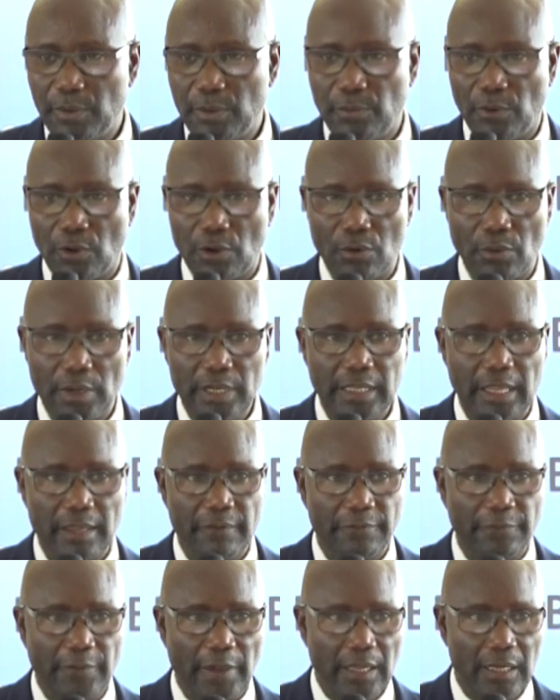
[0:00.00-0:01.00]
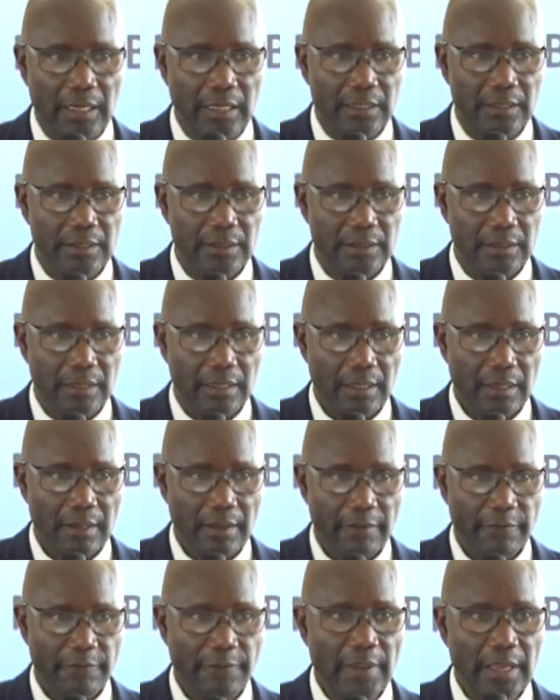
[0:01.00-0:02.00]
people, when they fail,
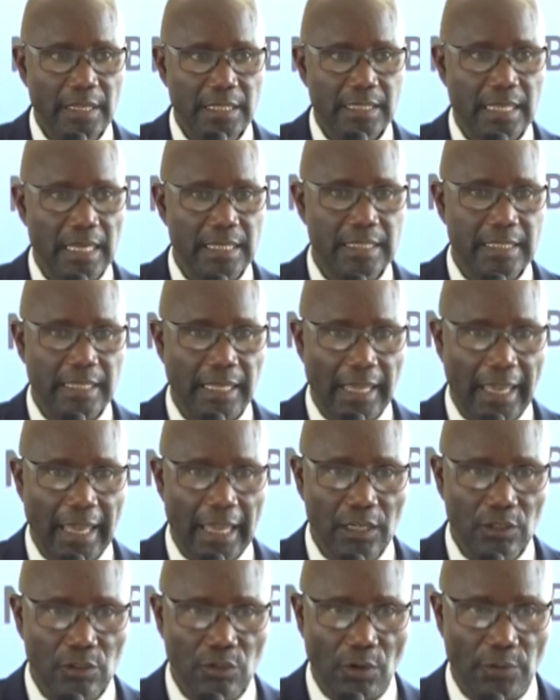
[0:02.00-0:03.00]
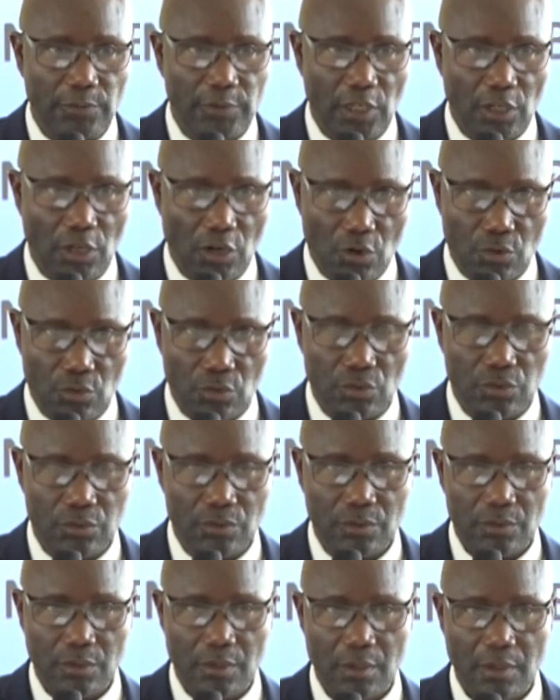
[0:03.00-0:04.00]
think that's the end of the
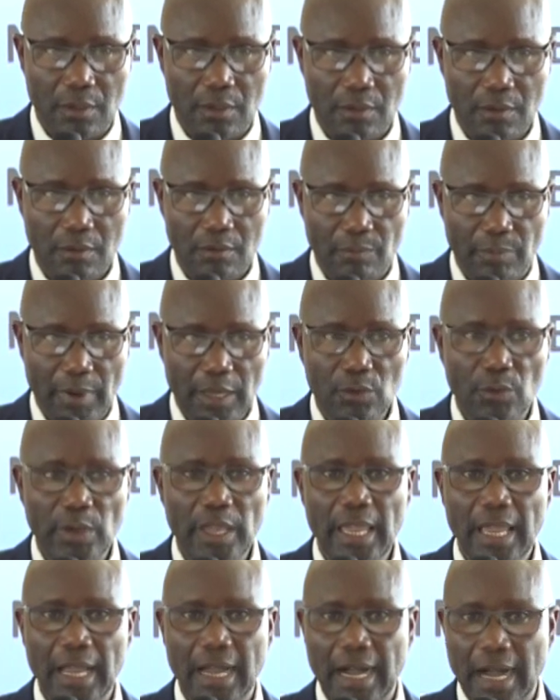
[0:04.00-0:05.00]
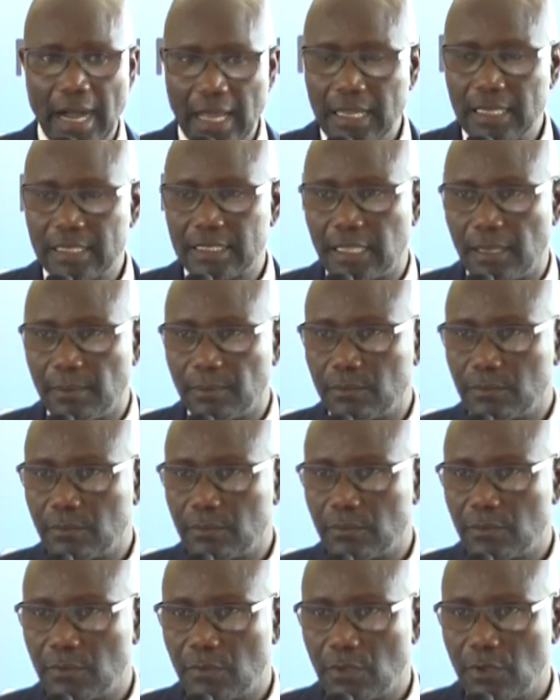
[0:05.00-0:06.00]
road. But we encourage
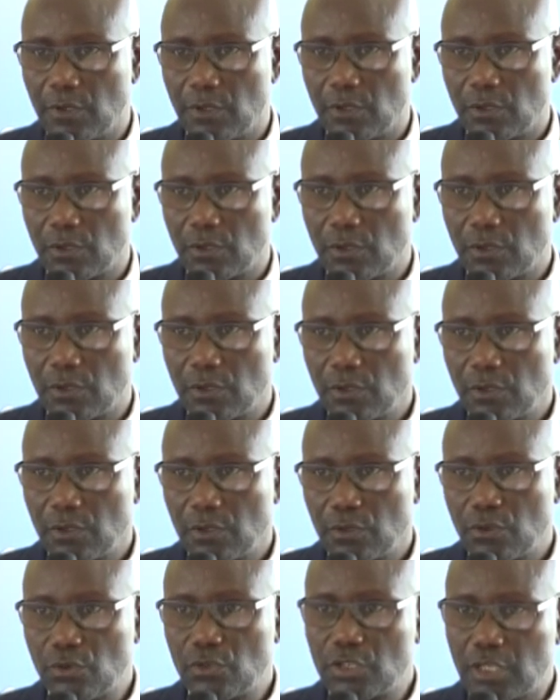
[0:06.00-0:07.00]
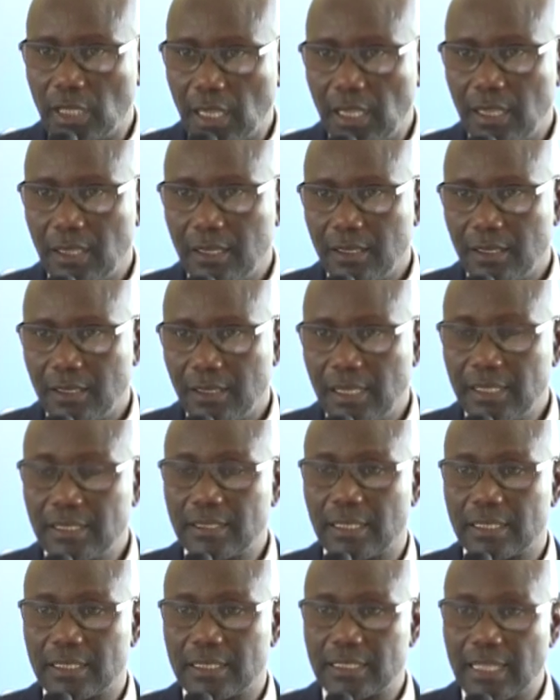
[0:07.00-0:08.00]
them to say it's
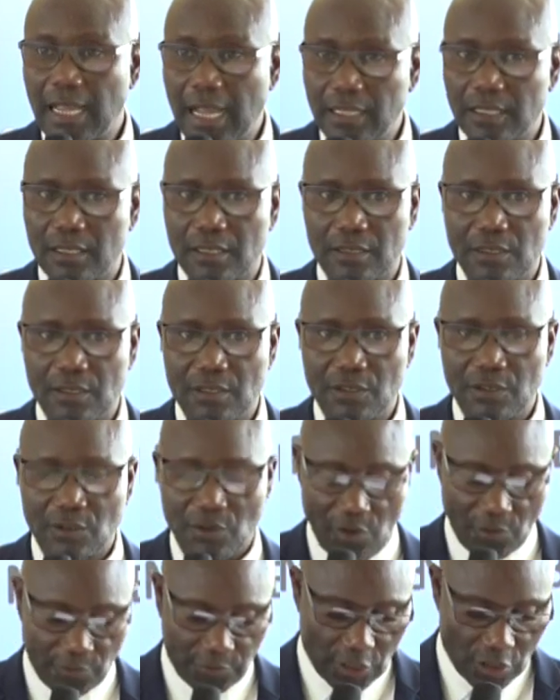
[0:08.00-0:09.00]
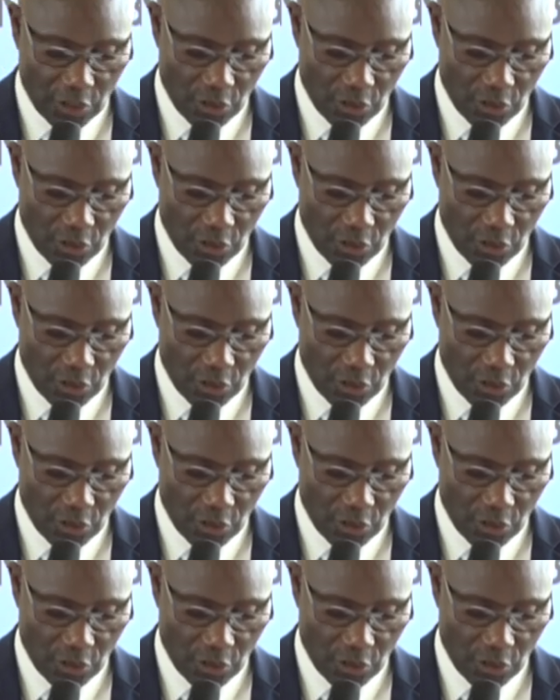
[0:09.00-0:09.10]
the start of the